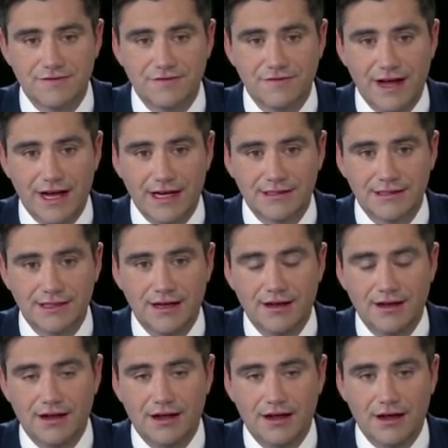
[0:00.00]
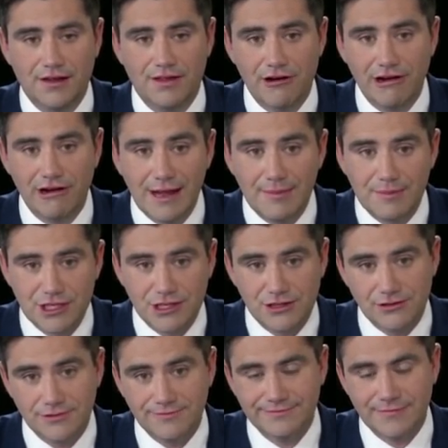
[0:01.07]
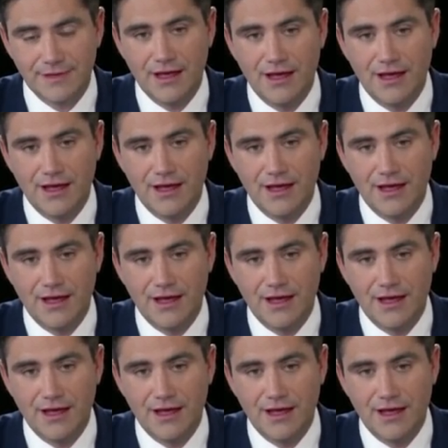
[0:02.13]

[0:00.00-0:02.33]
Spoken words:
In fact, they're elliptical.